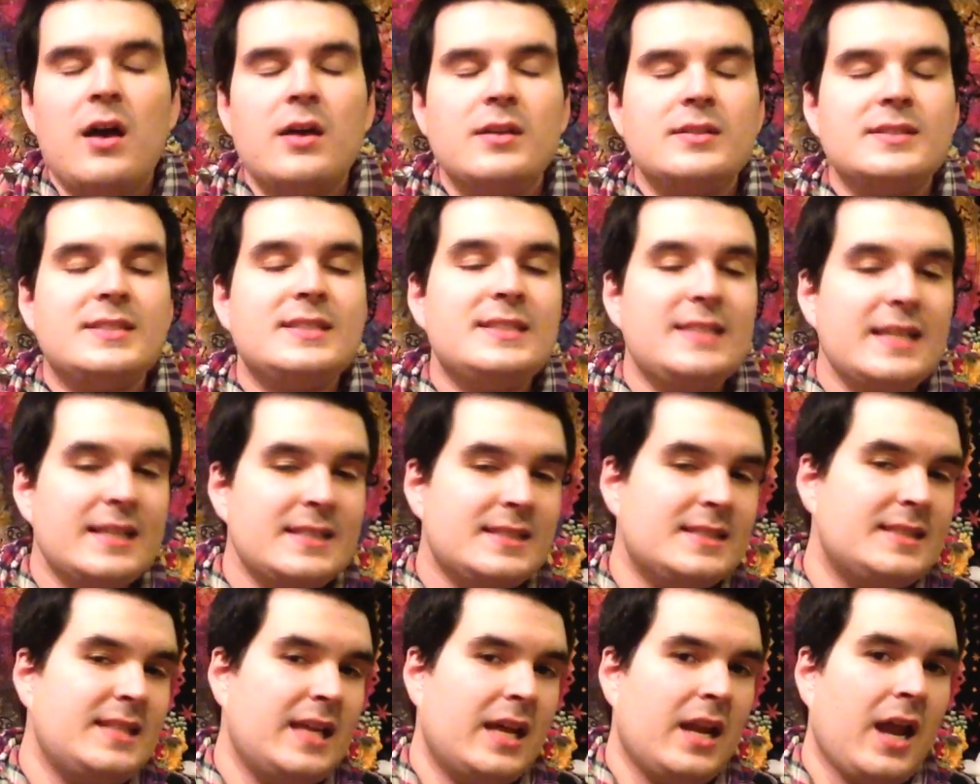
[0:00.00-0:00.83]

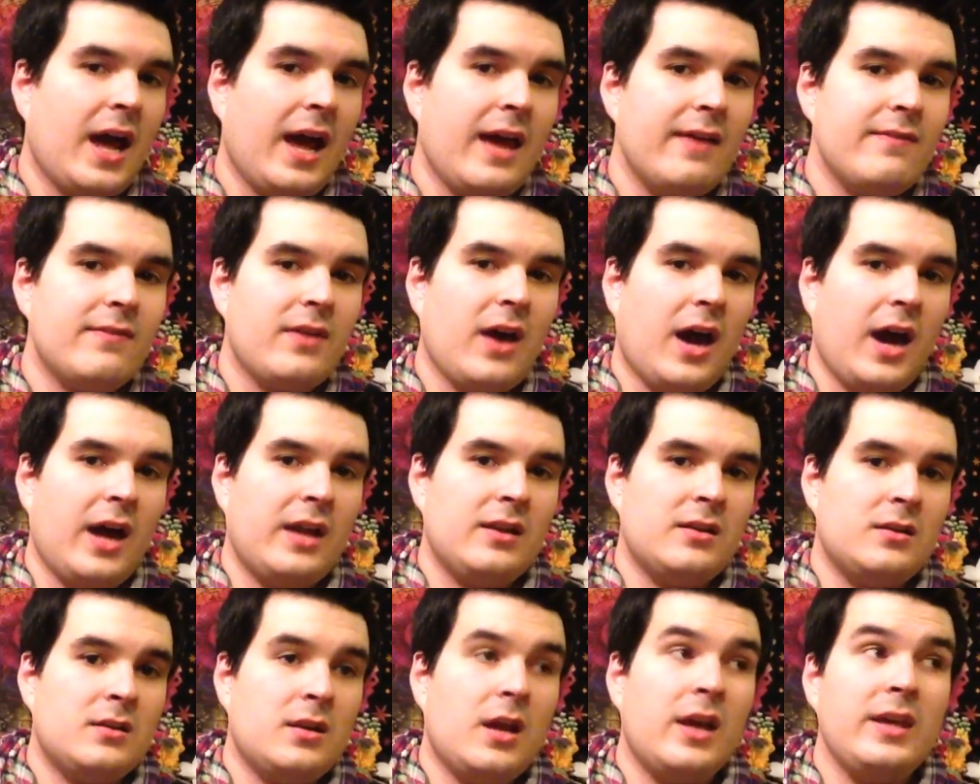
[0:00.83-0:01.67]
since then,
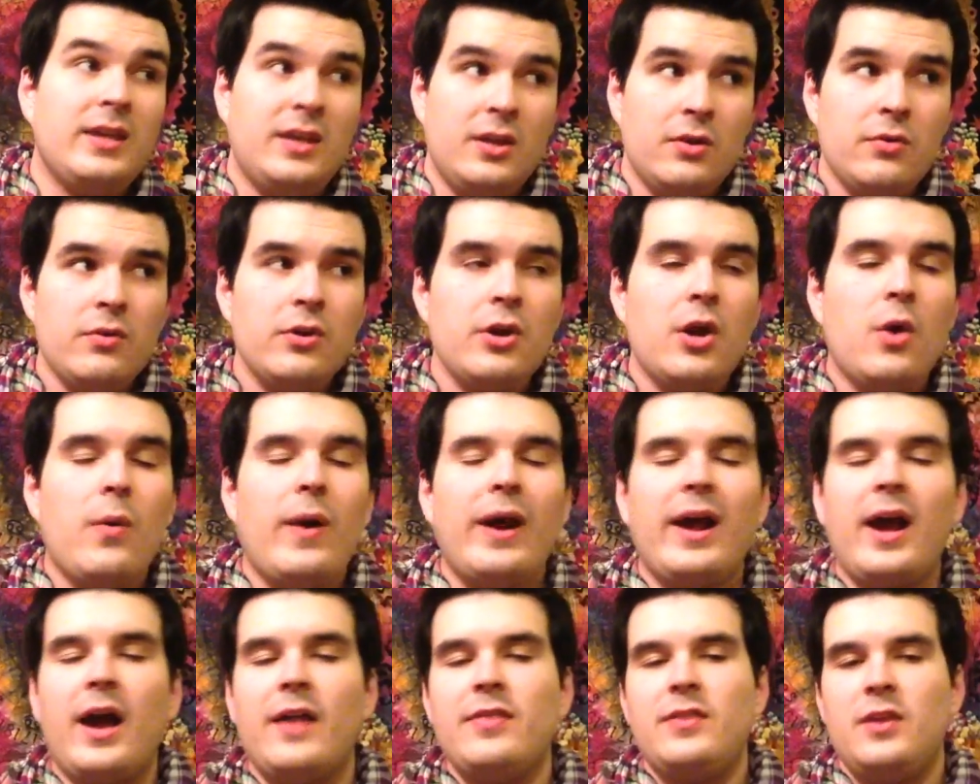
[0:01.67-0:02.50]
a year ago,
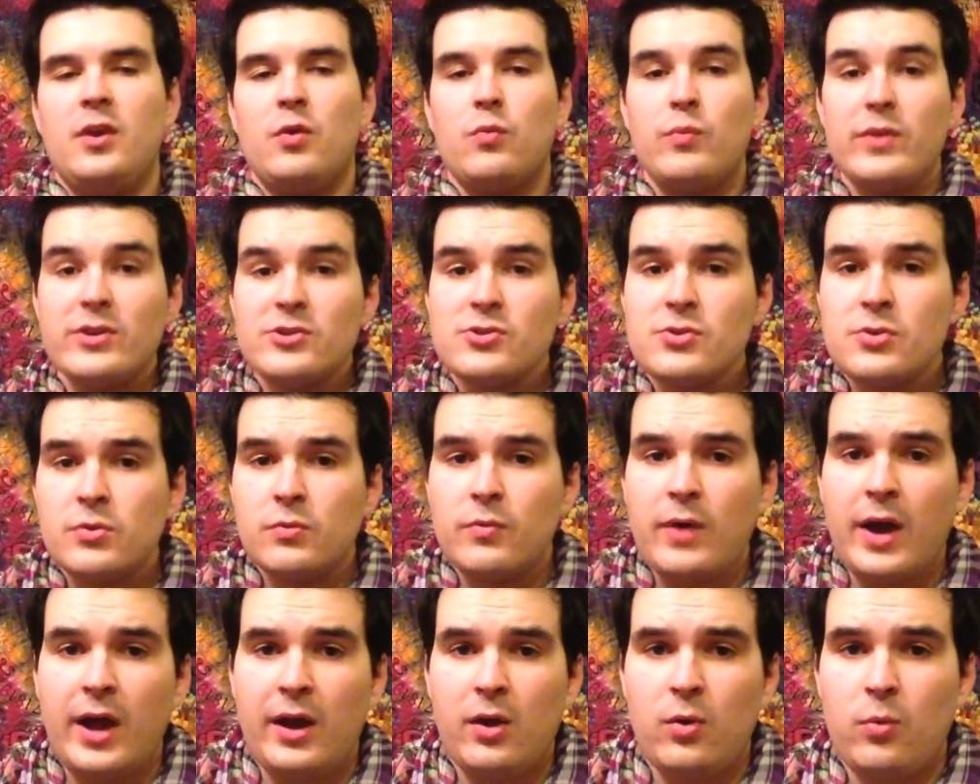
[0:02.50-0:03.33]
I got the original
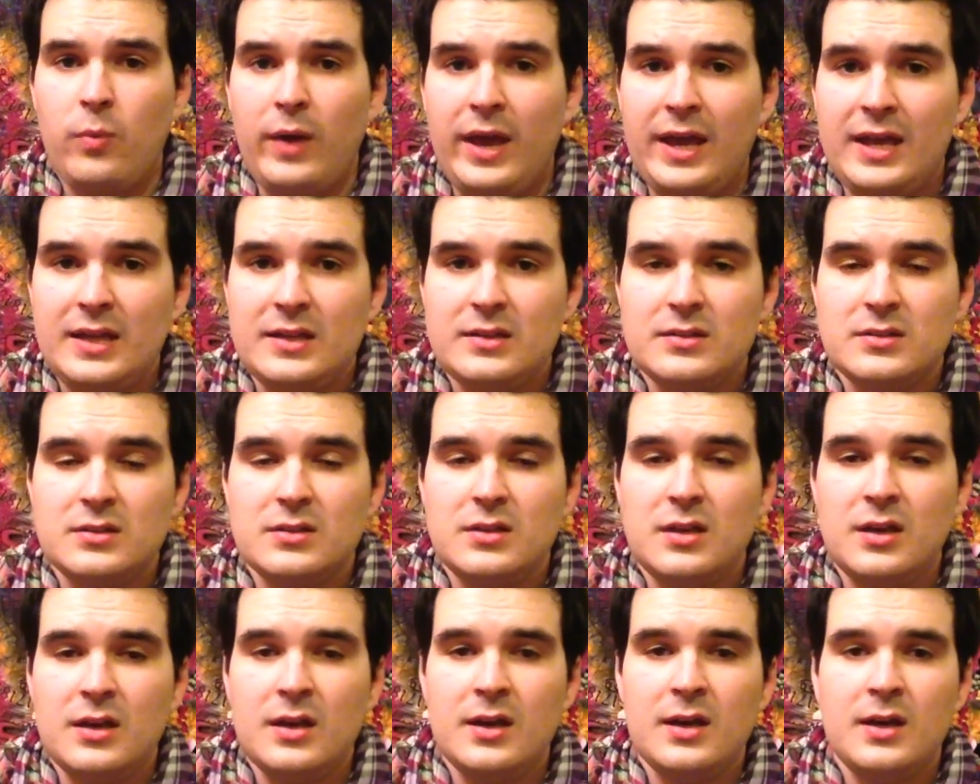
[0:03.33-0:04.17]
Rider-Waite
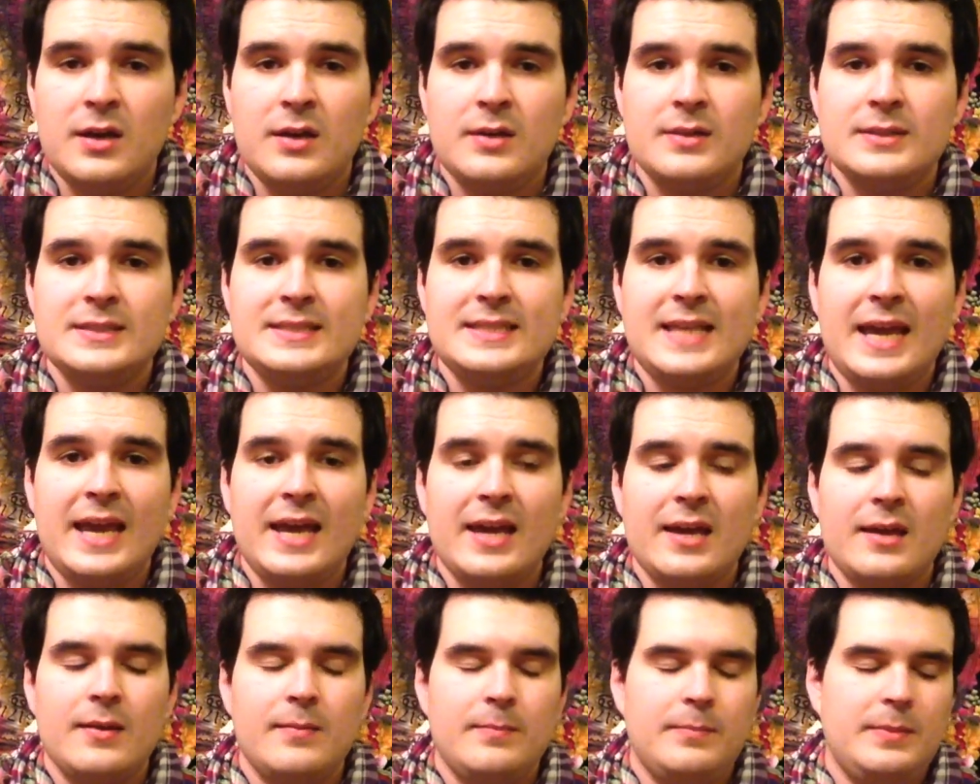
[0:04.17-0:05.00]

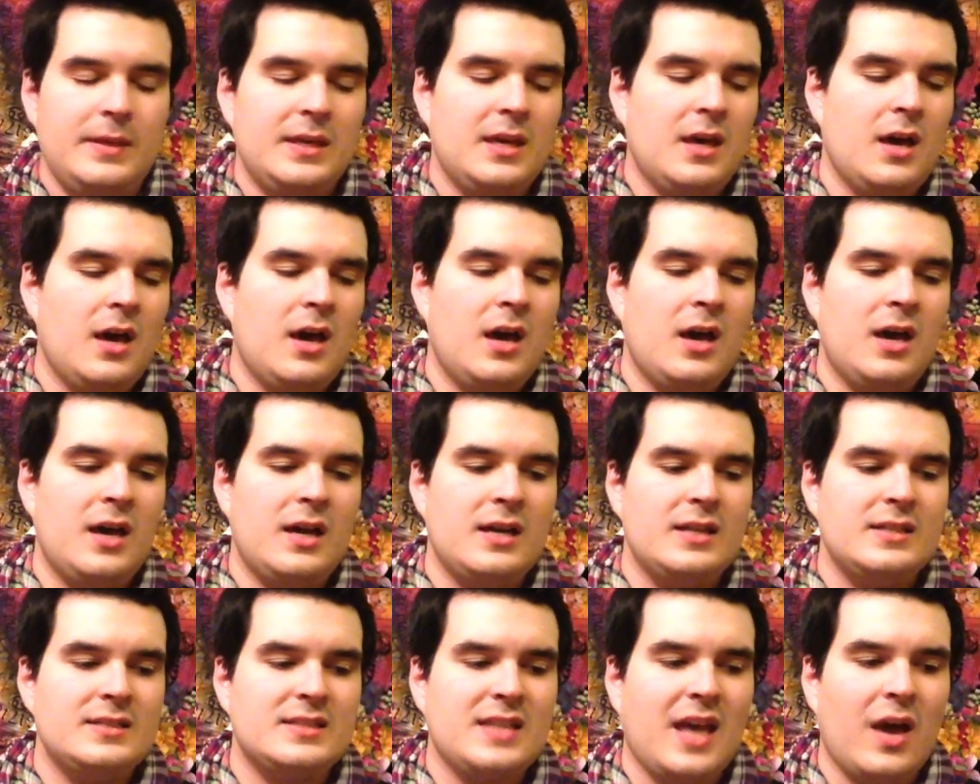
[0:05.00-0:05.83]
deck
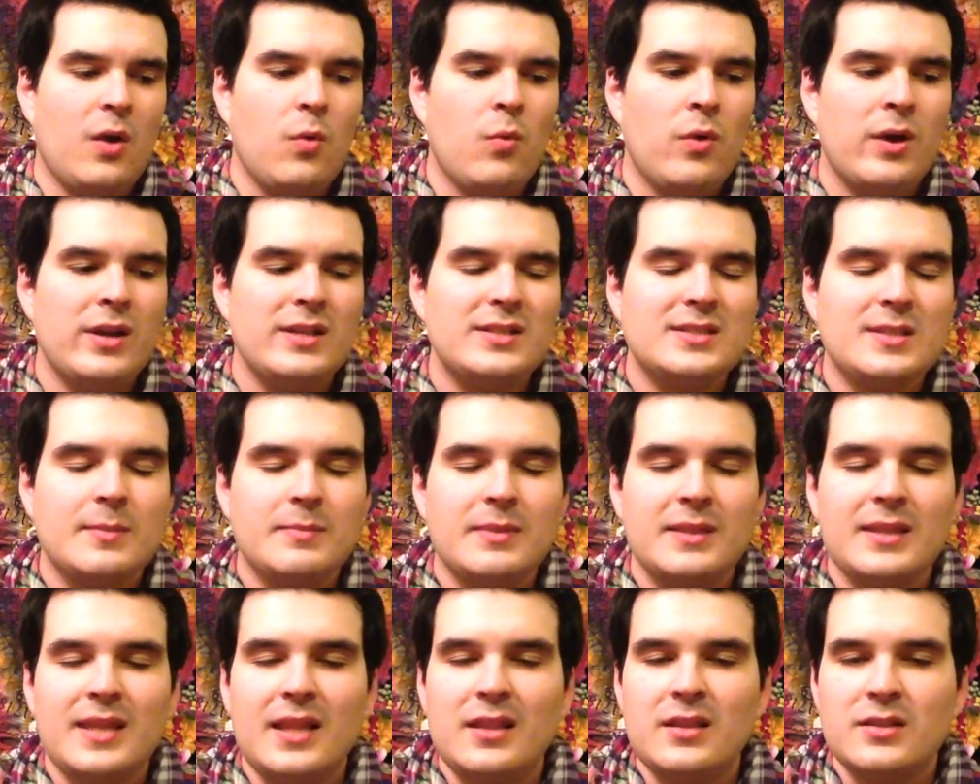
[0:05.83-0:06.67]
because I wanted
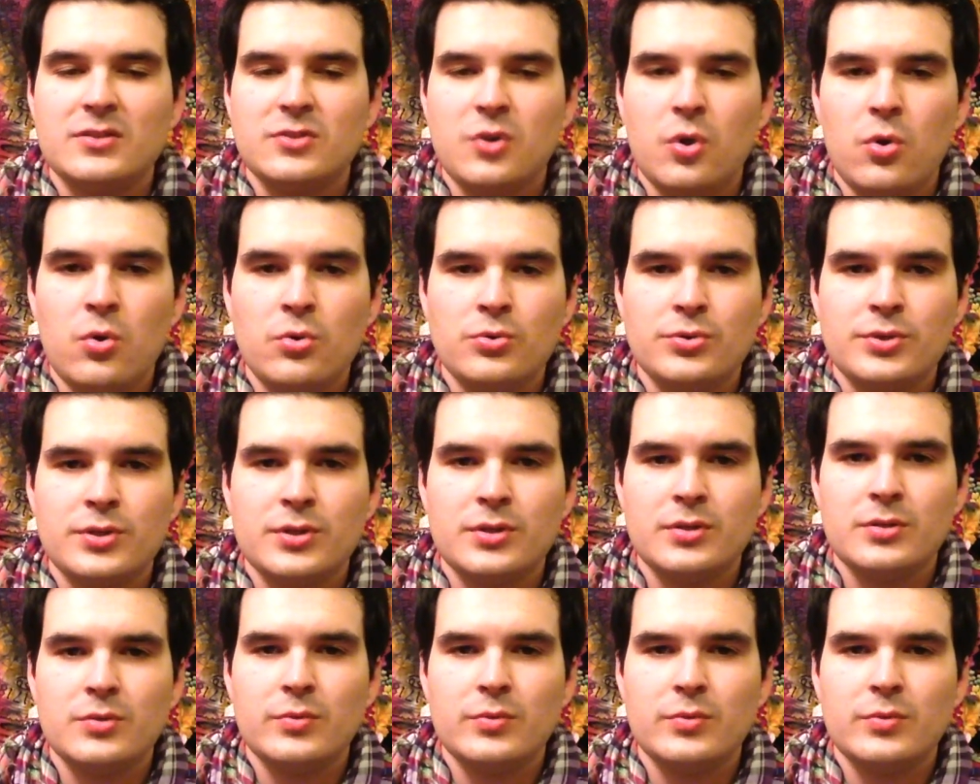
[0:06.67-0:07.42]
something that looked older,